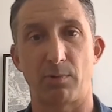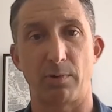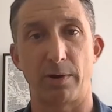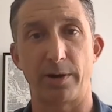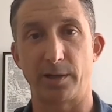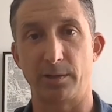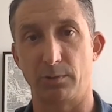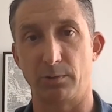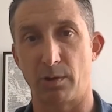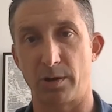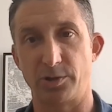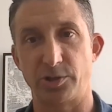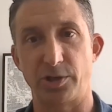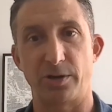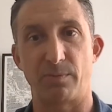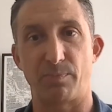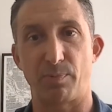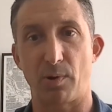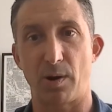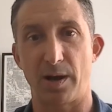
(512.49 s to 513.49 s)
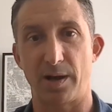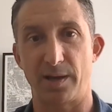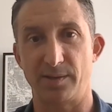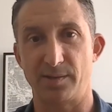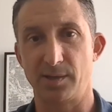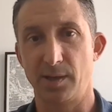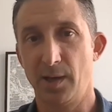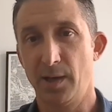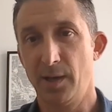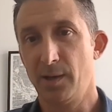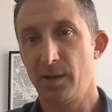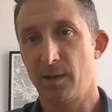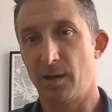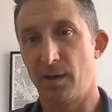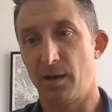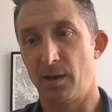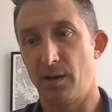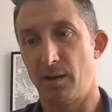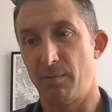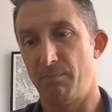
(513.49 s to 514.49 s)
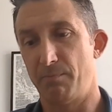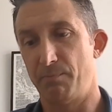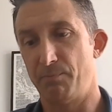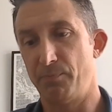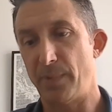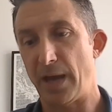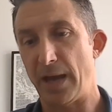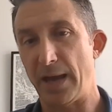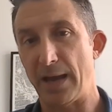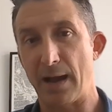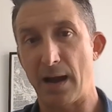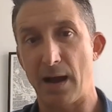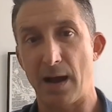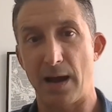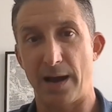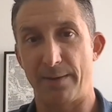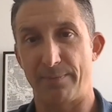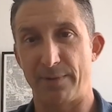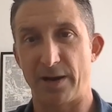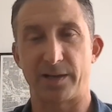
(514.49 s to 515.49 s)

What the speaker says: We're running a large enterprise AI.